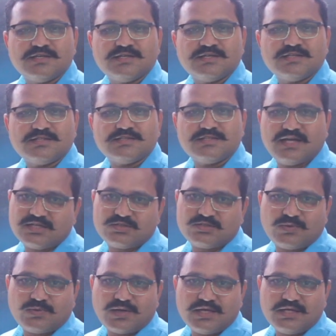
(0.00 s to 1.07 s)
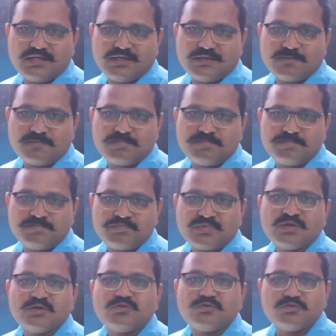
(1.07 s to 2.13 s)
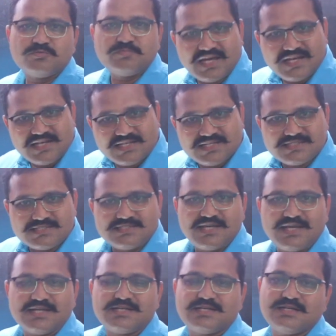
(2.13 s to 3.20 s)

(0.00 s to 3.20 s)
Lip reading: That's why to balance that